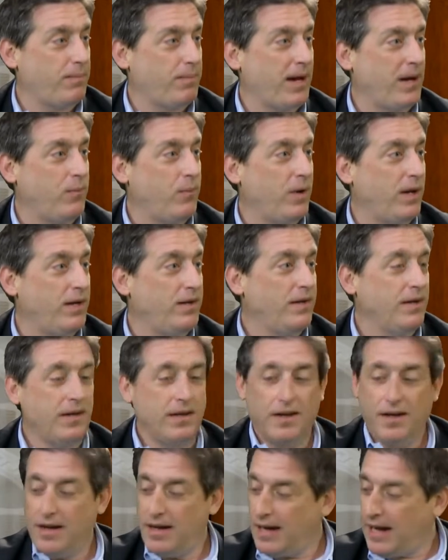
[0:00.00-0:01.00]
Penn.
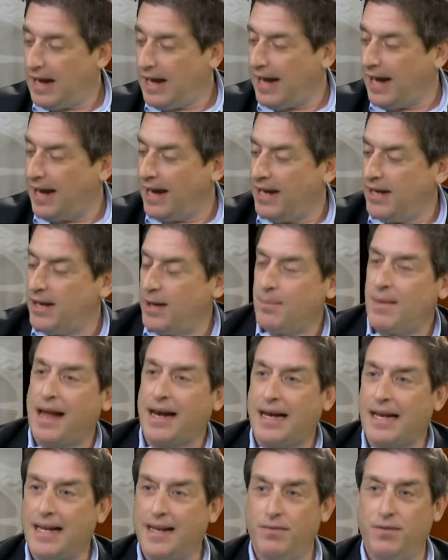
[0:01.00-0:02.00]
And I'm
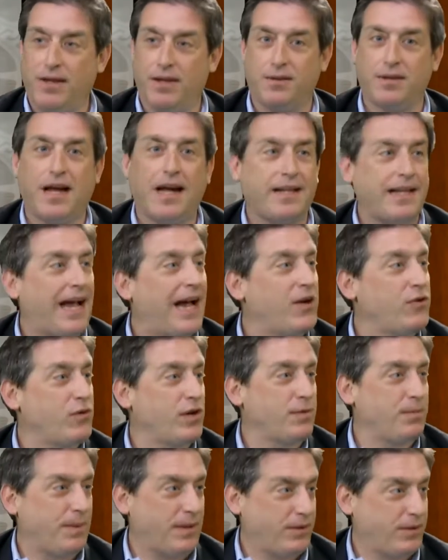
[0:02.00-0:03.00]
not going to give the exact
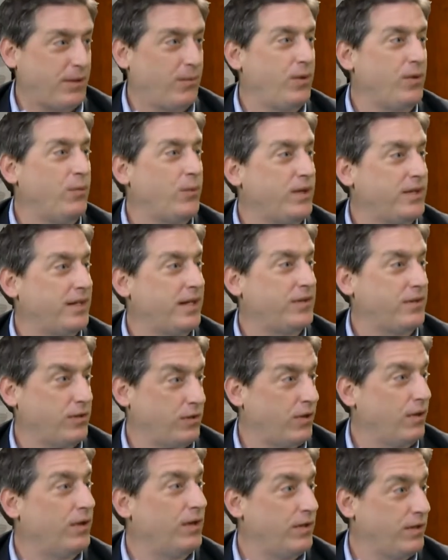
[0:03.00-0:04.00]
address because I wouldn't want that
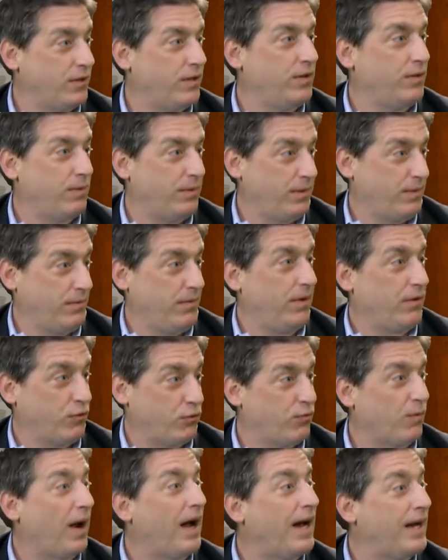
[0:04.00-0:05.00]
to turn into a
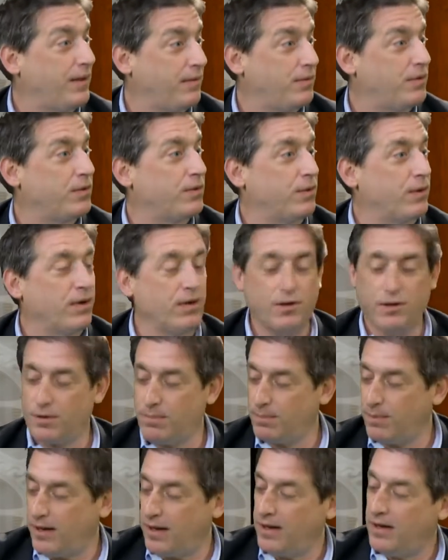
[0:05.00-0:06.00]
shrine of
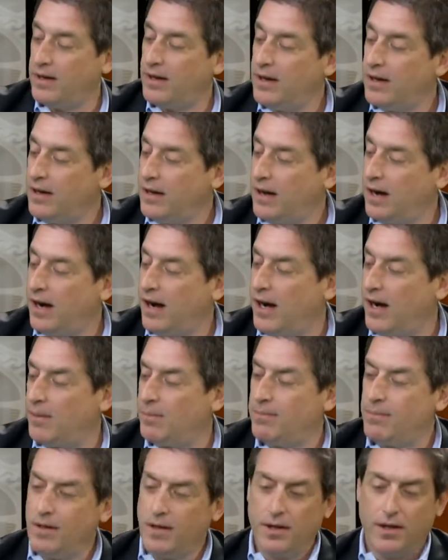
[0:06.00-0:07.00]
sorts, but
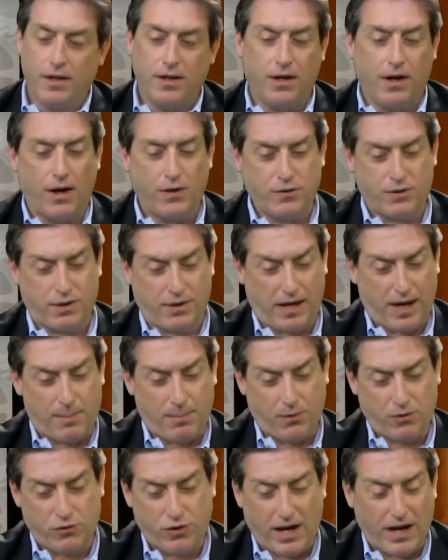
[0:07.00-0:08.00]
just a
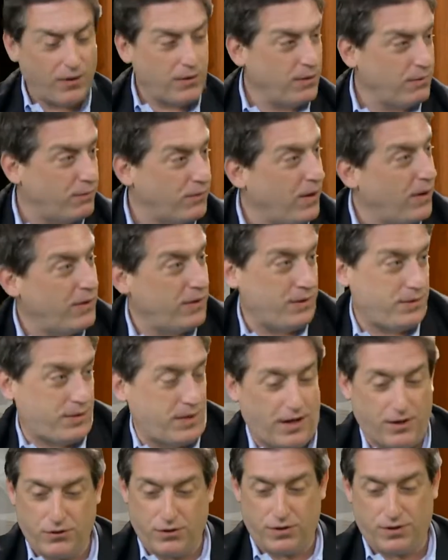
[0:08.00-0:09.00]
couple childhood
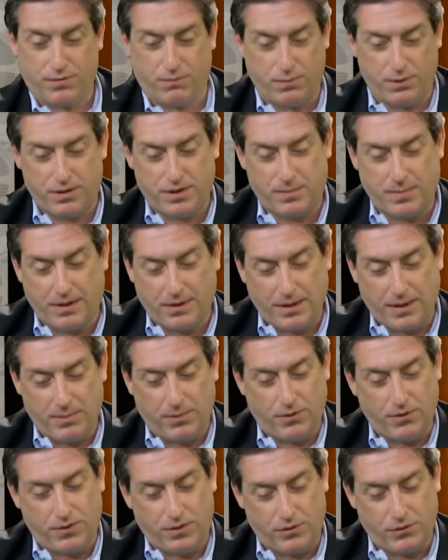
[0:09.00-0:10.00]
photos that I just was somehow
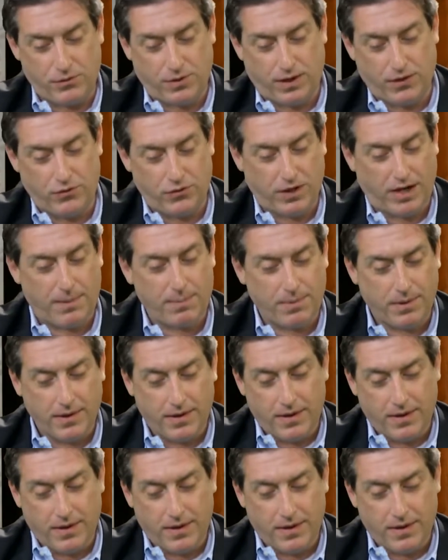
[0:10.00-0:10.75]
able to drudge up.